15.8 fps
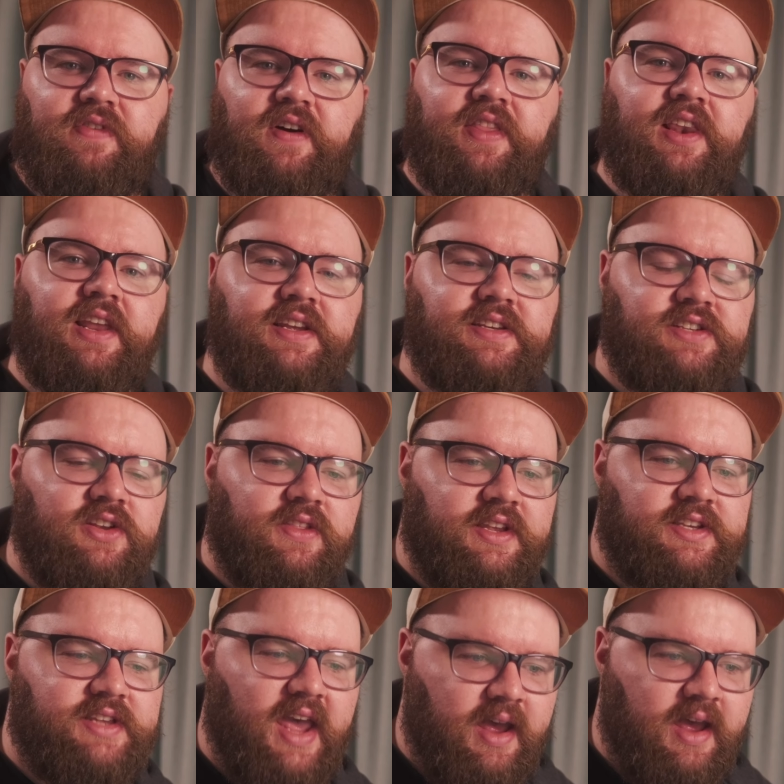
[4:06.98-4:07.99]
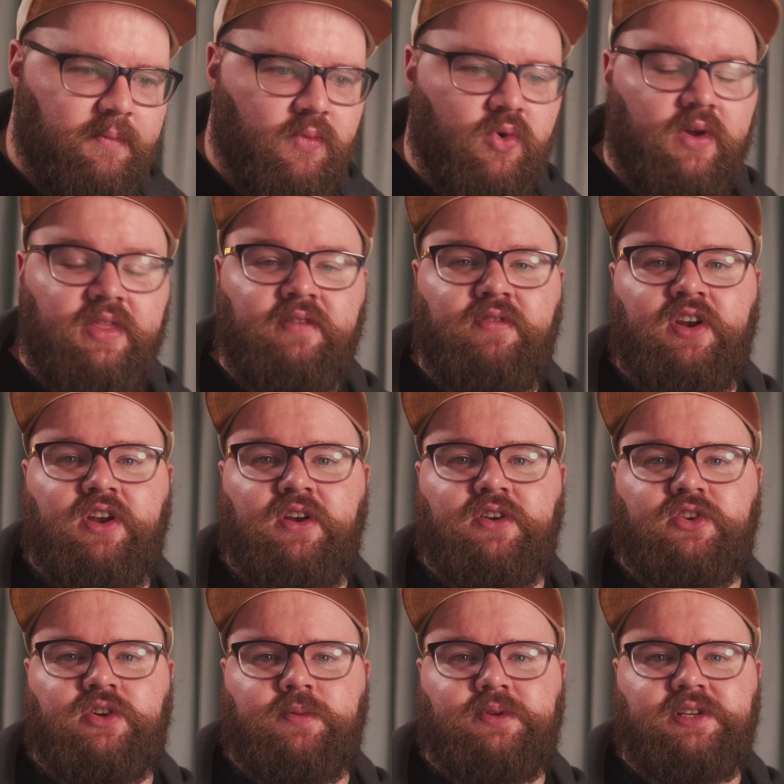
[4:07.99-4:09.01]
can find the links to these and more in the video
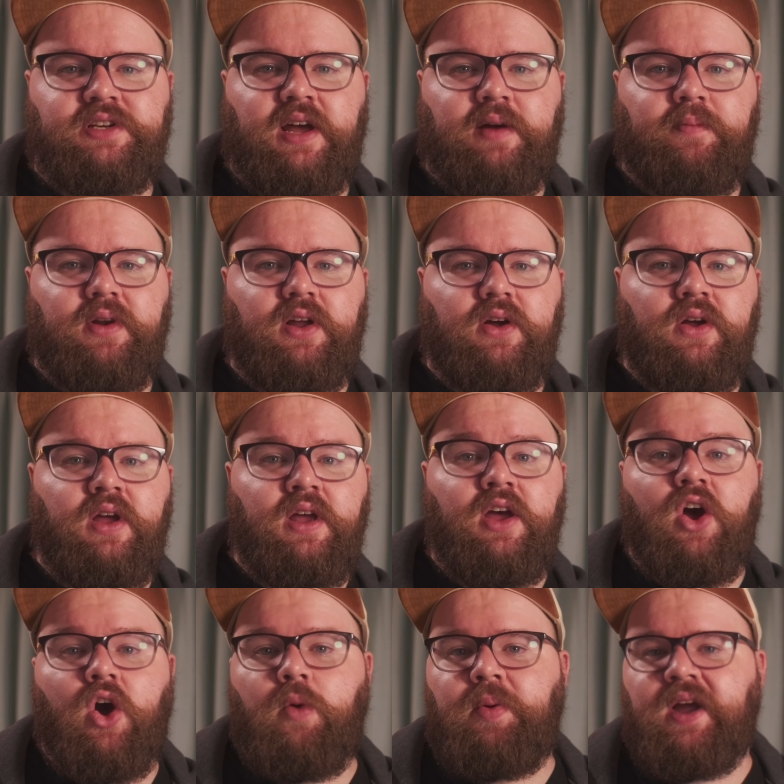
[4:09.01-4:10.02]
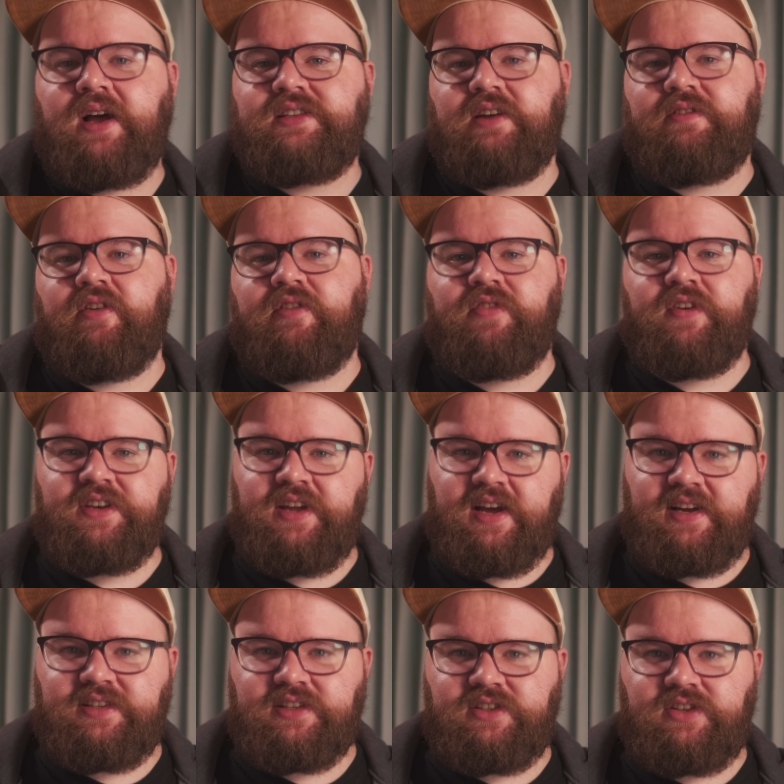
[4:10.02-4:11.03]
description down below. Hope you guys have a
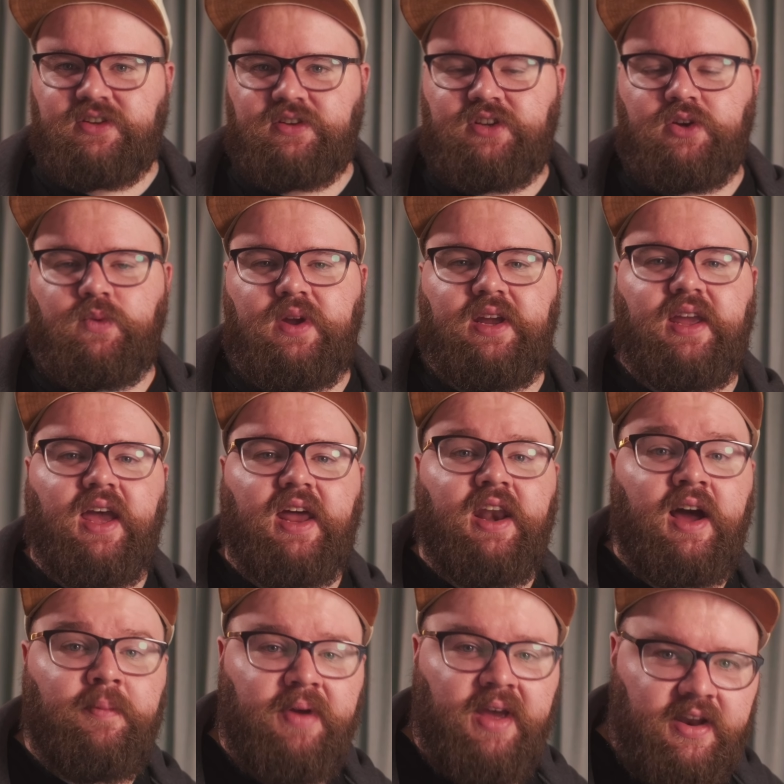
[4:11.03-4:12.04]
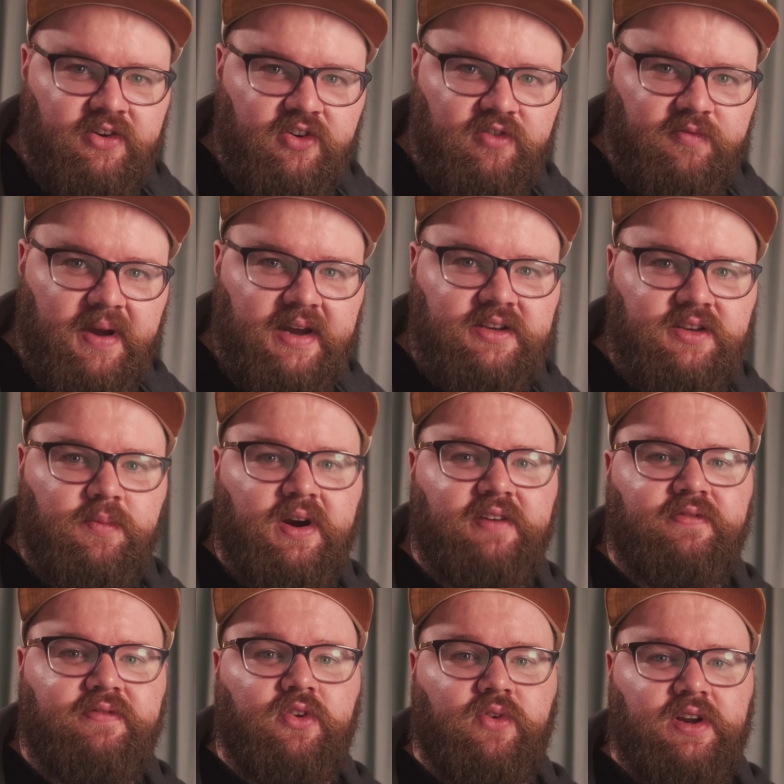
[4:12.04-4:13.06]
fantastic start to your week, and I'm gonna hand you off back to
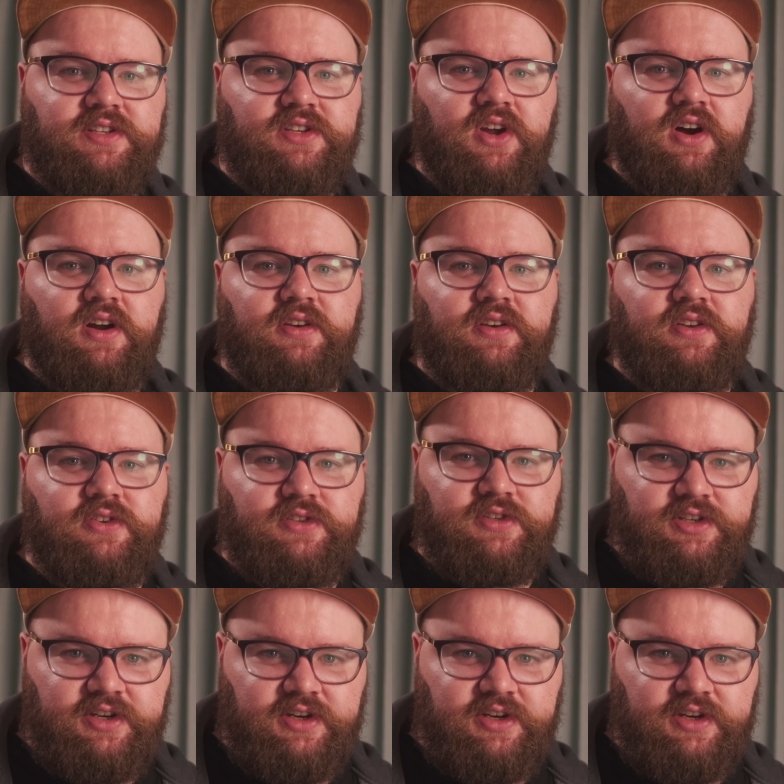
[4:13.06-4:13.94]
Brett for the rest of your hot news.